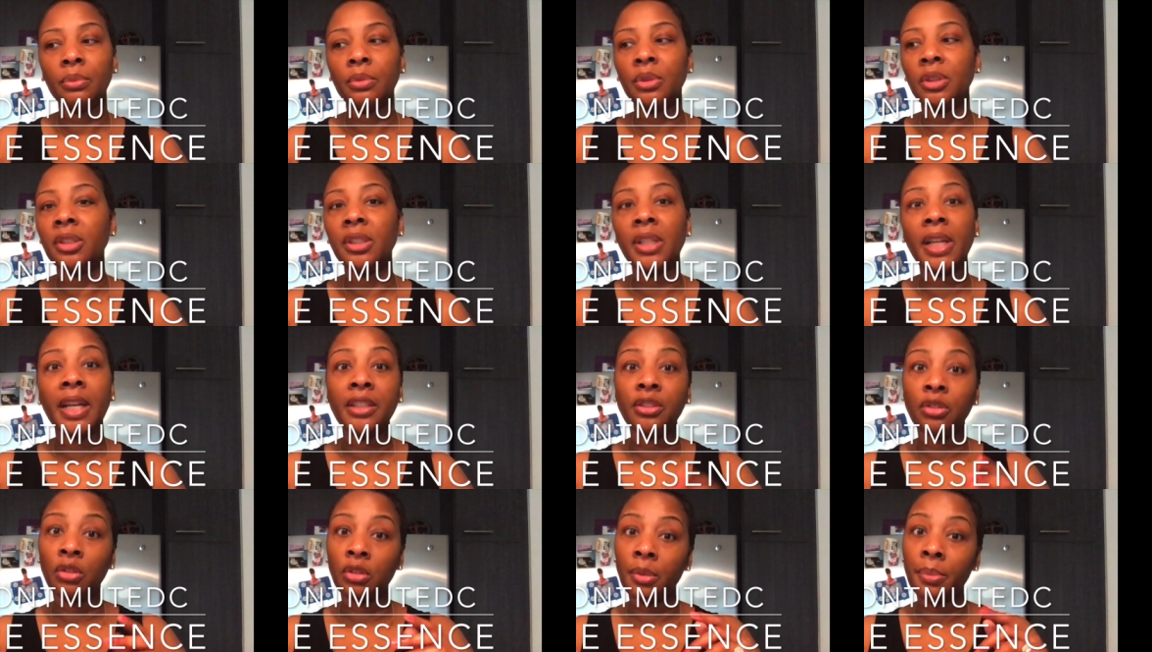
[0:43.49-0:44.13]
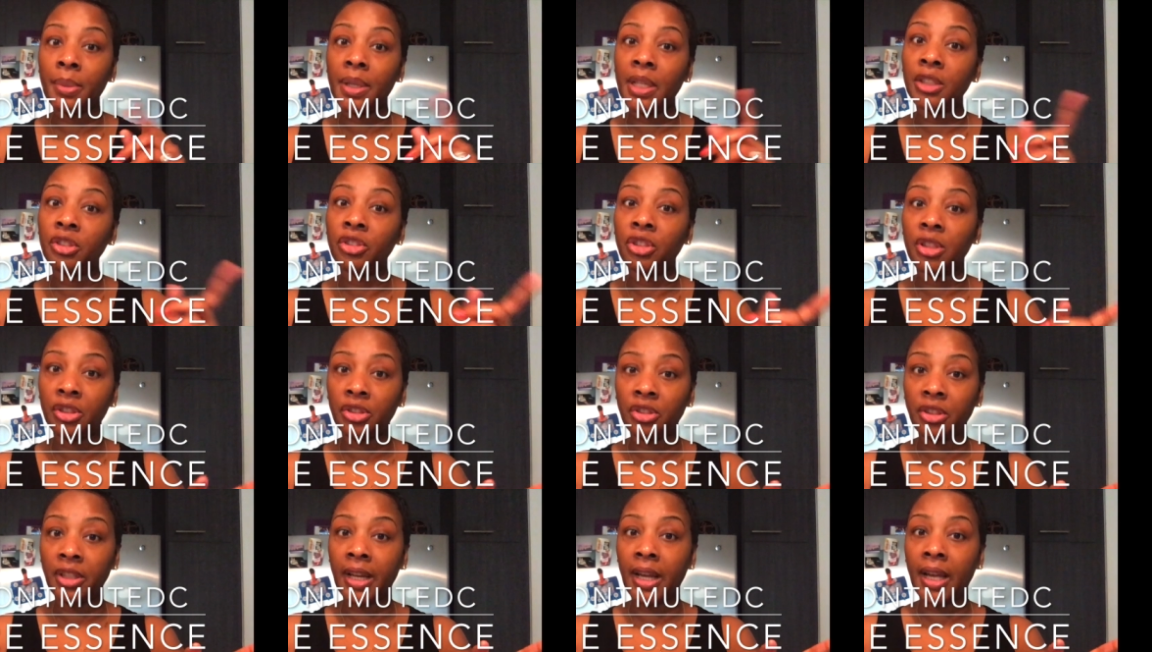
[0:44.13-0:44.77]
Today's going to be a
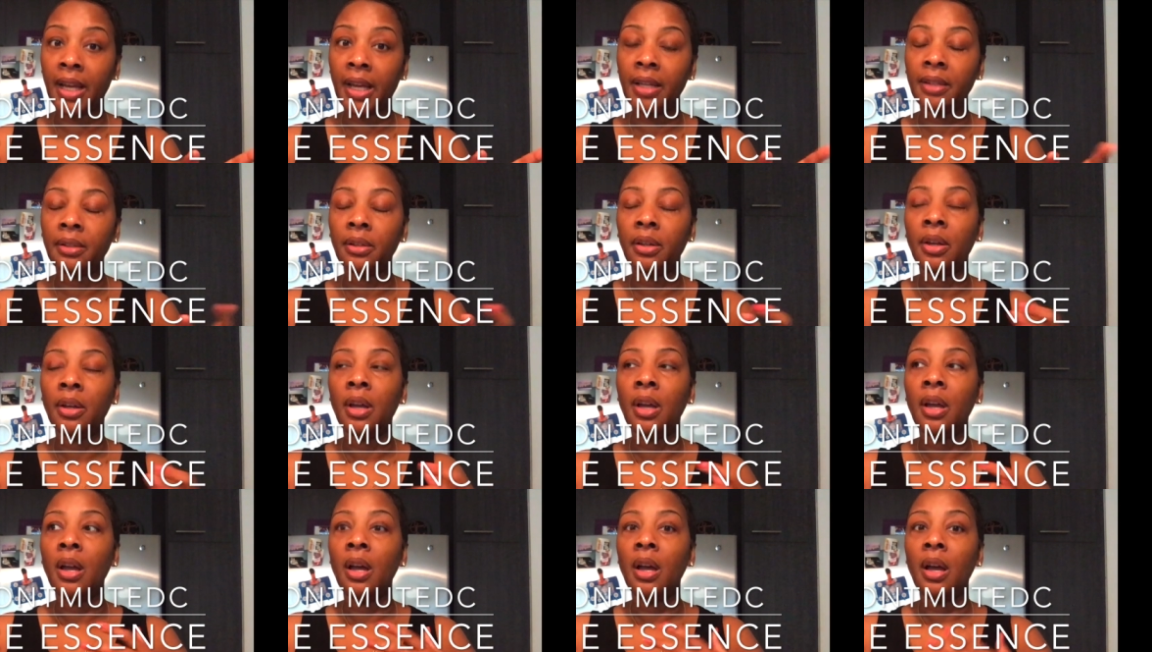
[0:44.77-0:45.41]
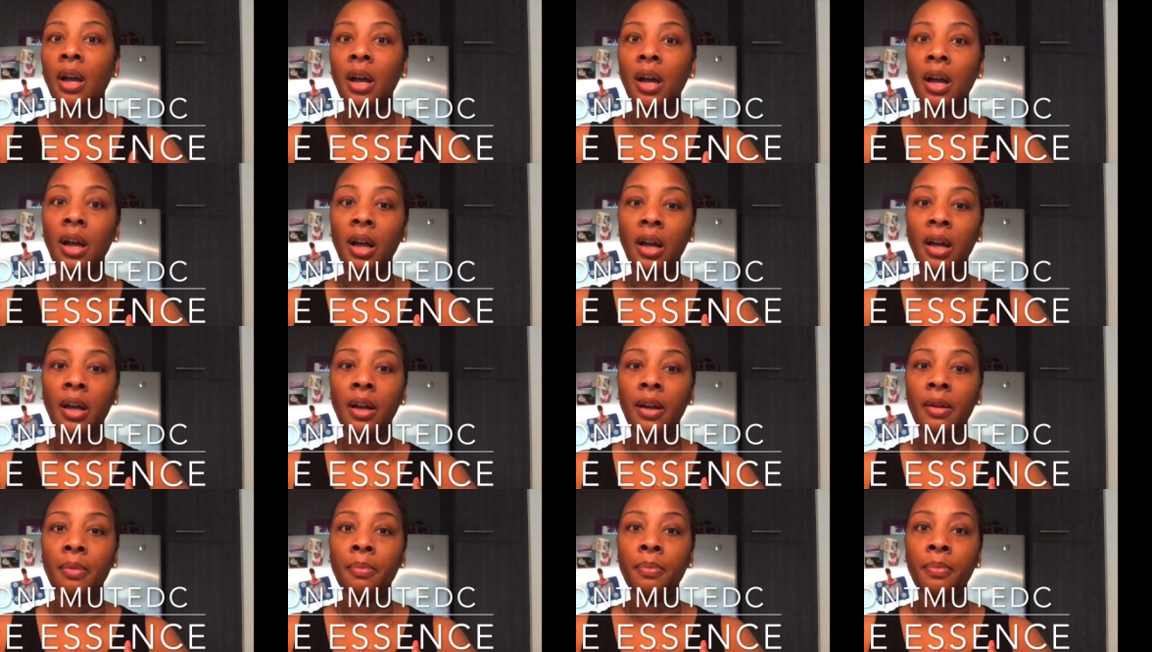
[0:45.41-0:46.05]
chit chat,
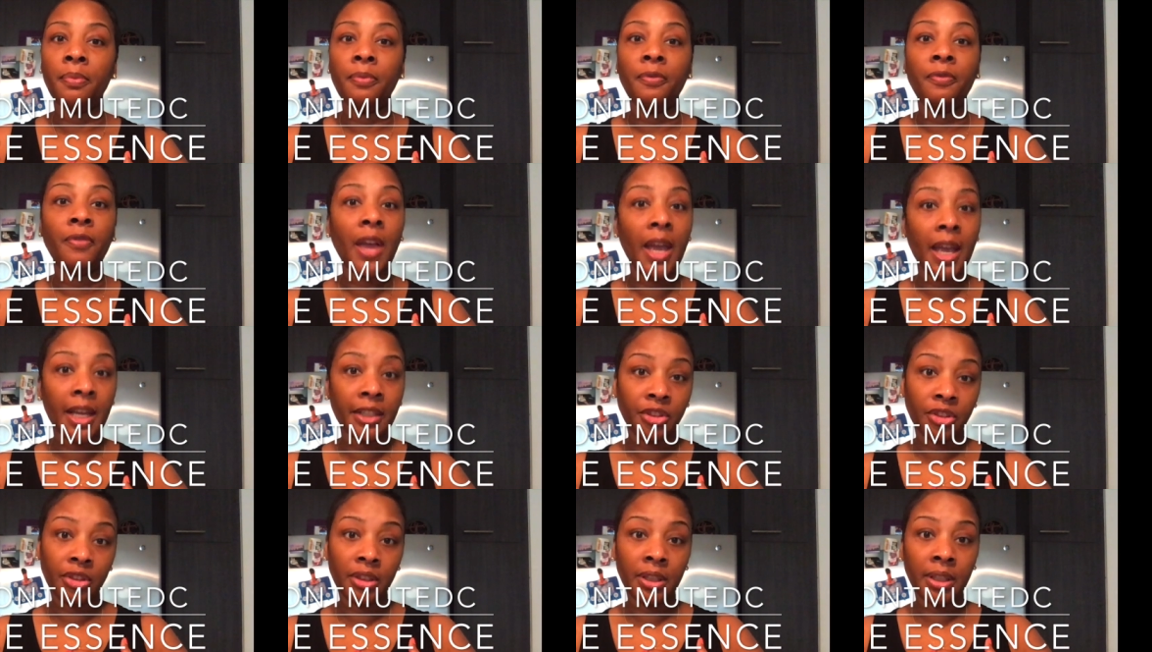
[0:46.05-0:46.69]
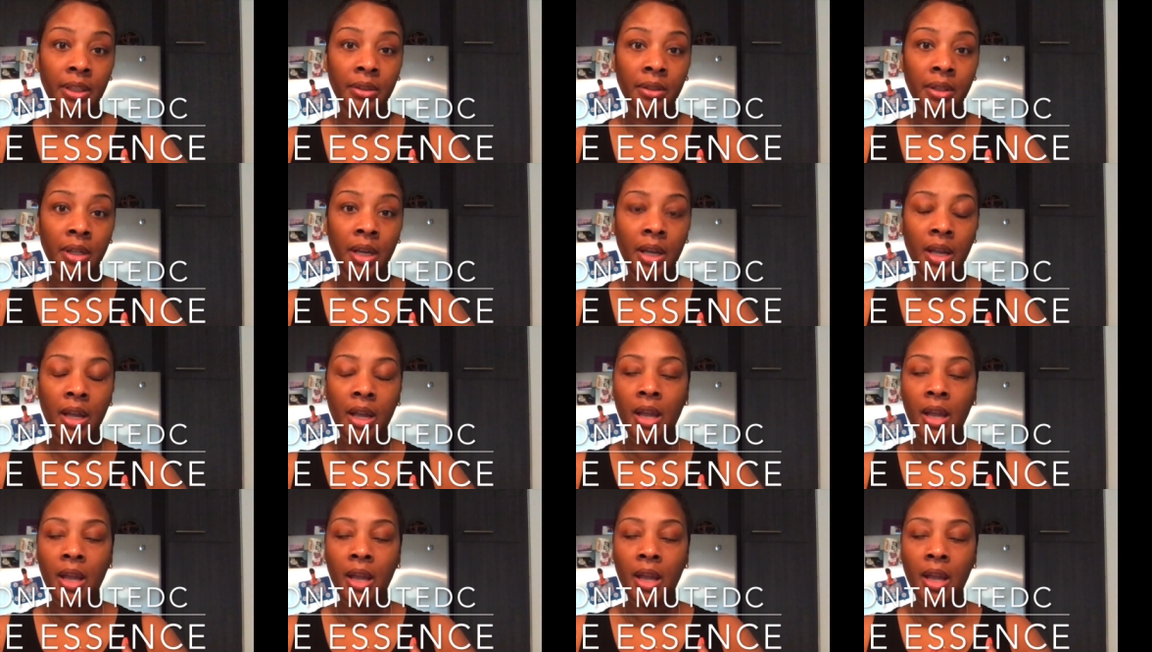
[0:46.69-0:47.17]
um, fashion,